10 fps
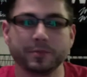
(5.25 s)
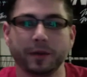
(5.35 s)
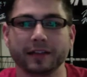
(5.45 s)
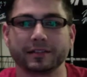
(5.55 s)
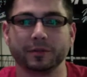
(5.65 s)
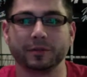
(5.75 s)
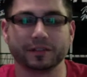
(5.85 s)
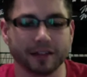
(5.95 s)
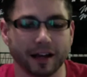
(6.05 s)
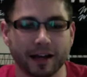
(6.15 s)
basketball
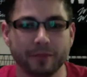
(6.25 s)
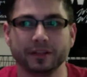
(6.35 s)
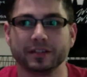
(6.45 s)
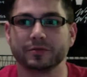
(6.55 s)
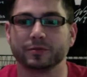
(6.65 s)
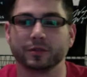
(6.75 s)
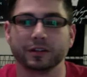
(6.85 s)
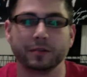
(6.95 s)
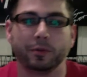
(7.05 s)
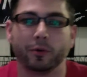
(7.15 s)
tonight, but this was really
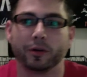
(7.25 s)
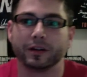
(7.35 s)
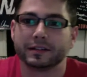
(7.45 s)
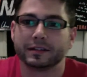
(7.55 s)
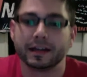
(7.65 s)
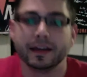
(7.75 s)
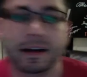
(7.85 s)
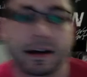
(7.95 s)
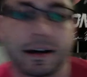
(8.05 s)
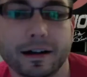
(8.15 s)
important
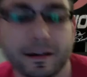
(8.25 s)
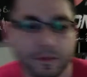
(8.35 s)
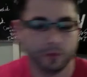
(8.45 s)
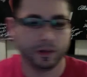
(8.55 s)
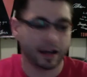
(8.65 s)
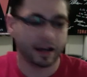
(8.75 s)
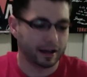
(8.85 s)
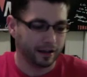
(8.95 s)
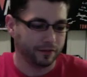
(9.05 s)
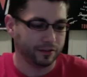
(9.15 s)
that we got
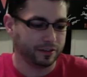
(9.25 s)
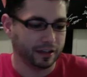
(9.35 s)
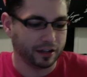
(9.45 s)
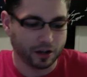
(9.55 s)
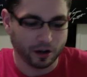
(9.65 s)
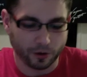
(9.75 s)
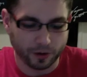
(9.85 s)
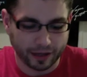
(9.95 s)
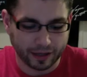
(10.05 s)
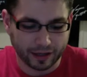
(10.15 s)
everything
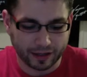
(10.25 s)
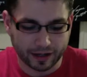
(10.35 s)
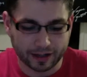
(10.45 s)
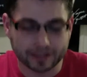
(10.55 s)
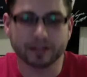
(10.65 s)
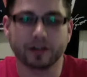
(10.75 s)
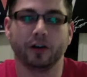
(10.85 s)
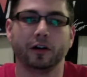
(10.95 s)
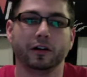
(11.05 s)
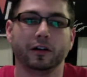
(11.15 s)
going and that I did a
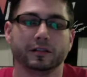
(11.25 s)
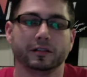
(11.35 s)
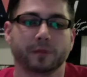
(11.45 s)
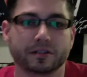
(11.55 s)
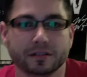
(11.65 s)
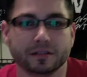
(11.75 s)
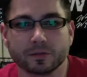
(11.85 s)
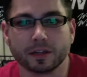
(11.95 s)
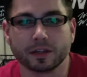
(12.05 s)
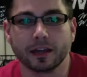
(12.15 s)
call, especially since
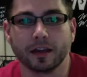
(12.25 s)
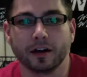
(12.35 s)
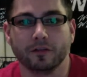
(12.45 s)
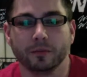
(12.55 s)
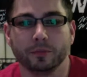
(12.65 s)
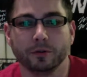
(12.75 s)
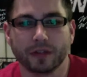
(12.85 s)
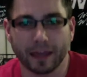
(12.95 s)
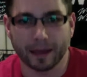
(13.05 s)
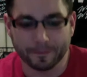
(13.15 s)
we're kicking off our boot
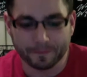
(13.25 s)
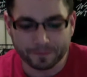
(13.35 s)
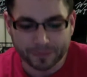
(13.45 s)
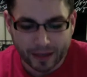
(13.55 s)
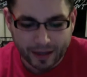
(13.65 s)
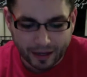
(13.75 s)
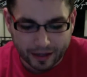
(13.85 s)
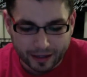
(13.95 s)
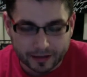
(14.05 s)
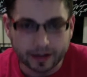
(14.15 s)
camp.
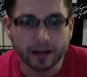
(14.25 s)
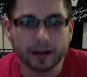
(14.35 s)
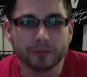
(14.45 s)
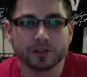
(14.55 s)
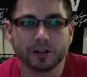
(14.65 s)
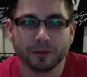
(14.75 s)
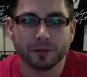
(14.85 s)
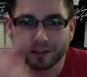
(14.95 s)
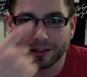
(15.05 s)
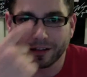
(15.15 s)
And I'm sorry about
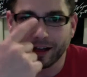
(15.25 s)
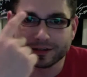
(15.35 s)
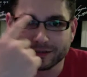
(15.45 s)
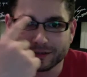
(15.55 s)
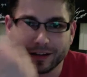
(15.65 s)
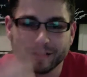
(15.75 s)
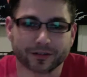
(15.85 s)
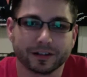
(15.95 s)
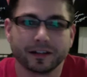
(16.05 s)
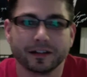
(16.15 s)
the glasses and how there's
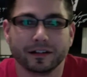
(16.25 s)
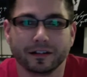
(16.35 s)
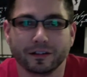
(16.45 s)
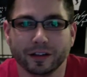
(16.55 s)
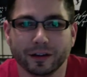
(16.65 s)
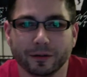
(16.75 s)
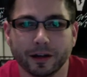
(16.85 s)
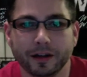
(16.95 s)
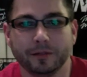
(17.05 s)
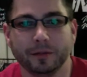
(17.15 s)
like a glare
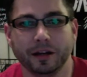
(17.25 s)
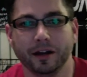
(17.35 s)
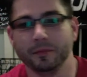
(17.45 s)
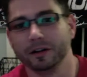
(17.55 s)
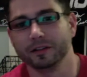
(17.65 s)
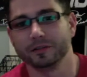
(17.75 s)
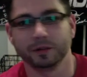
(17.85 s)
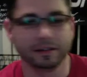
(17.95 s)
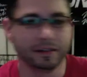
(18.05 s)
right on my eyeballs, but